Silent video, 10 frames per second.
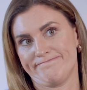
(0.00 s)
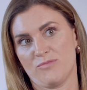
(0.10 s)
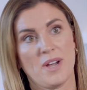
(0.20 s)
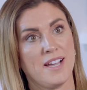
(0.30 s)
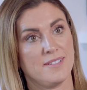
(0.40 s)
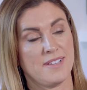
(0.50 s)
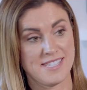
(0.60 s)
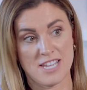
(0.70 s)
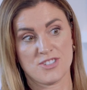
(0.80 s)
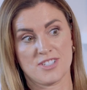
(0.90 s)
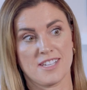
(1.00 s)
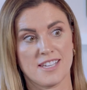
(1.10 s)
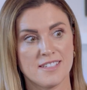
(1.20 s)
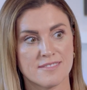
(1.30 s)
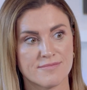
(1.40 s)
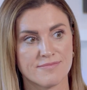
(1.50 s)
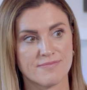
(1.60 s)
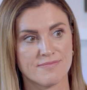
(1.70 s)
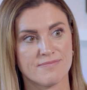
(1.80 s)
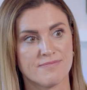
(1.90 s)
well, essentially,
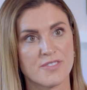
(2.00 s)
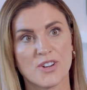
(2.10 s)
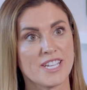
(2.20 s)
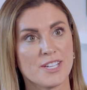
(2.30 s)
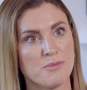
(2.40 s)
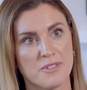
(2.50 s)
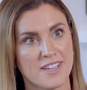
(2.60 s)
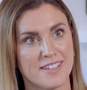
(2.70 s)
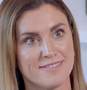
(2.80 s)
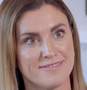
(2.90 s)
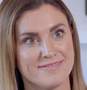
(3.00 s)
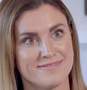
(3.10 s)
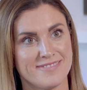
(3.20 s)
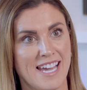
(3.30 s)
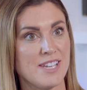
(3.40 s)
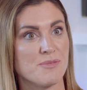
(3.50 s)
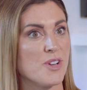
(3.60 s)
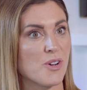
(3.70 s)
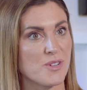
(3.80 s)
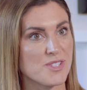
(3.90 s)
you've got to get on with it and we're
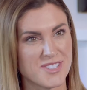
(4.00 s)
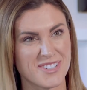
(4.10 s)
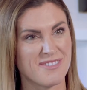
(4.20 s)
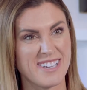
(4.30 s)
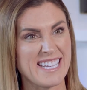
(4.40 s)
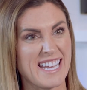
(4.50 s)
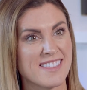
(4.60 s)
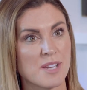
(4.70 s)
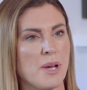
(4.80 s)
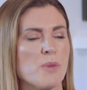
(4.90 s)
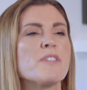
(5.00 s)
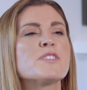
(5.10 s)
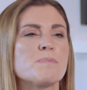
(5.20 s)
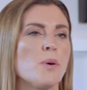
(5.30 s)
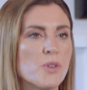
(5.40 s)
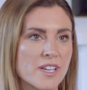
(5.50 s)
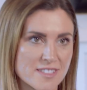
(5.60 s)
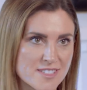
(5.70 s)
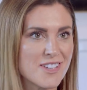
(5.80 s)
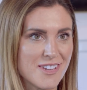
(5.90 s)
not going to do really anything about it. We've
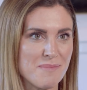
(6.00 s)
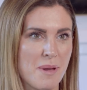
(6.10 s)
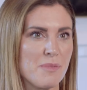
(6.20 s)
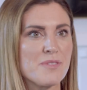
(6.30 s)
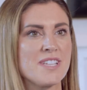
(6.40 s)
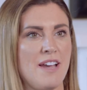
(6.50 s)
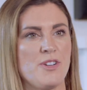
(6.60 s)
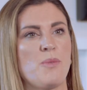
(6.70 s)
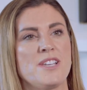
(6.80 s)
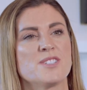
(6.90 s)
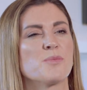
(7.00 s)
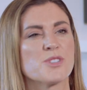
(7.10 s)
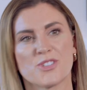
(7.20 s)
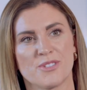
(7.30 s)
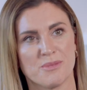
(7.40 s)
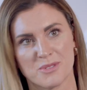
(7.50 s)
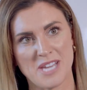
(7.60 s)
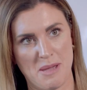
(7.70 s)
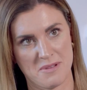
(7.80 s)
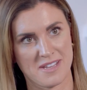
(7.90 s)
spoken to the member of staff in question. We're sure it won't
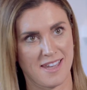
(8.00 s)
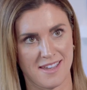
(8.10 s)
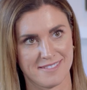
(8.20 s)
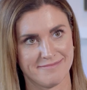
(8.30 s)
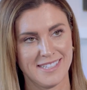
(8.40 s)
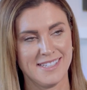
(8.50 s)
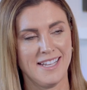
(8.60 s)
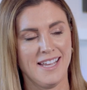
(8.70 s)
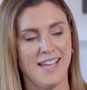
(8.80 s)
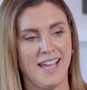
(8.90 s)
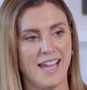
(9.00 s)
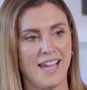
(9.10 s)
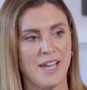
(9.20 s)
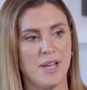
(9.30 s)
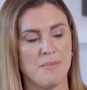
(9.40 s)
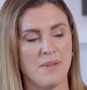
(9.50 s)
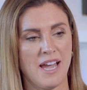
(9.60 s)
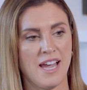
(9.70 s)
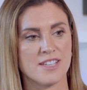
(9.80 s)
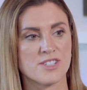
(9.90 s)
happen again.
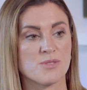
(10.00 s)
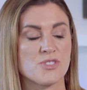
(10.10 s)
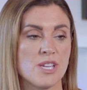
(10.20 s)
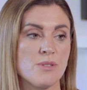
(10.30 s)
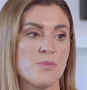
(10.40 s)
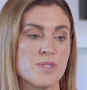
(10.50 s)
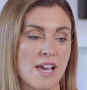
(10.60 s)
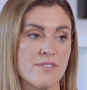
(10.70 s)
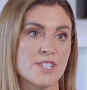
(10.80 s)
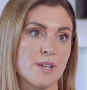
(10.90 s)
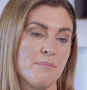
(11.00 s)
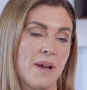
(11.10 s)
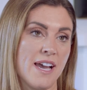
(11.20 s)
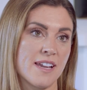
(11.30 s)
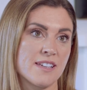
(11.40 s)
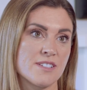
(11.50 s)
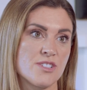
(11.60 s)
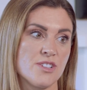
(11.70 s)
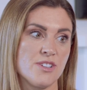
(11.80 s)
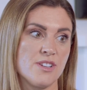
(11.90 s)
And so she was having to come back
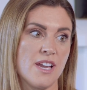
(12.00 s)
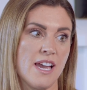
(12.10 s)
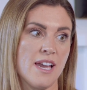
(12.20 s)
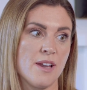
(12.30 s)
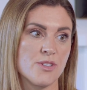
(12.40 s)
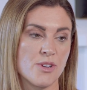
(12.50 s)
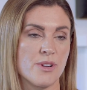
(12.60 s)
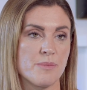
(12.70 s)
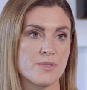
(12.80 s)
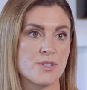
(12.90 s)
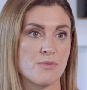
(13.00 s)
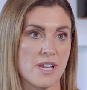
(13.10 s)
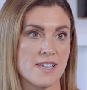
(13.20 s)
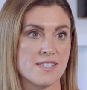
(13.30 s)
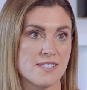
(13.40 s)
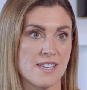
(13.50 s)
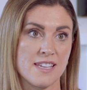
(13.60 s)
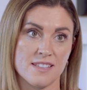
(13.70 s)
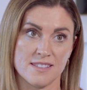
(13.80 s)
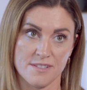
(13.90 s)
to Europe to race
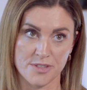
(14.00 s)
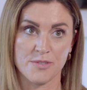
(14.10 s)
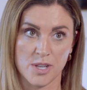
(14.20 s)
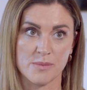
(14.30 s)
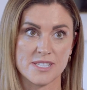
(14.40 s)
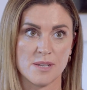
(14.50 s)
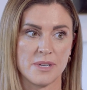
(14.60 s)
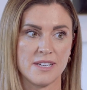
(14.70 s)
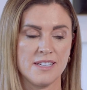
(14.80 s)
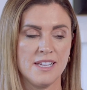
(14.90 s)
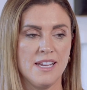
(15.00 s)
in the following summer.